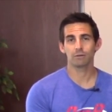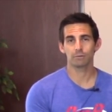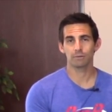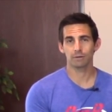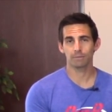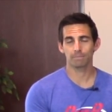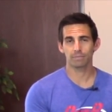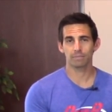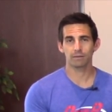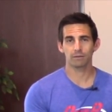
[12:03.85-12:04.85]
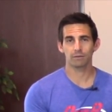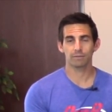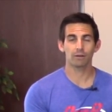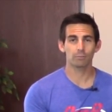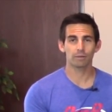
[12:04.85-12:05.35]
or their their
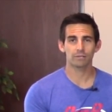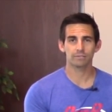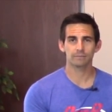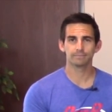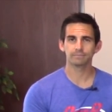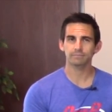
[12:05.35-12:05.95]
therapist